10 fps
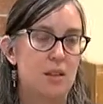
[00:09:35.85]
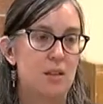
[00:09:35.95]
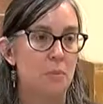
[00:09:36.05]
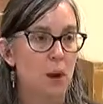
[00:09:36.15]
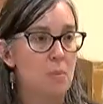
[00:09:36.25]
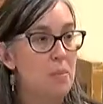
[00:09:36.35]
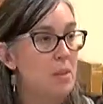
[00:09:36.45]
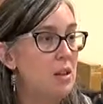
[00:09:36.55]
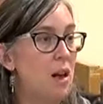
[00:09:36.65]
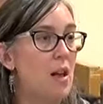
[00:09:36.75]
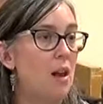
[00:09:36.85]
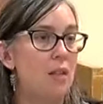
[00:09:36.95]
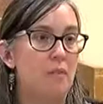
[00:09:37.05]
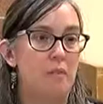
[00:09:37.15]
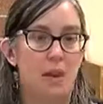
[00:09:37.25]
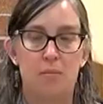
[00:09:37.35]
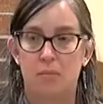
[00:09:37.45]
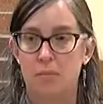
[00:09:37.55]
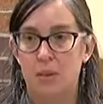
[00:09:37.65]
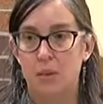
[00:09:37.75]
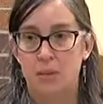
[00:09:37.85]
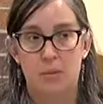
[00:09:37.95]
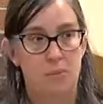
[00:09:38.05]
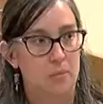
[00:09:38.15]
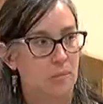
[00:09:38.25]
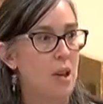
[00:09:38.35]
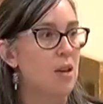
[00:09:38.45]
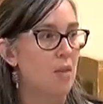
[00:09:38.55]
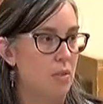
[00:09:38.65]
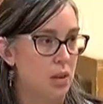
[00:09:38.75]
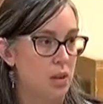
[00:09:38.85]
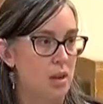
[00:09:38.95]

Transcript: department, but not all of them might go there.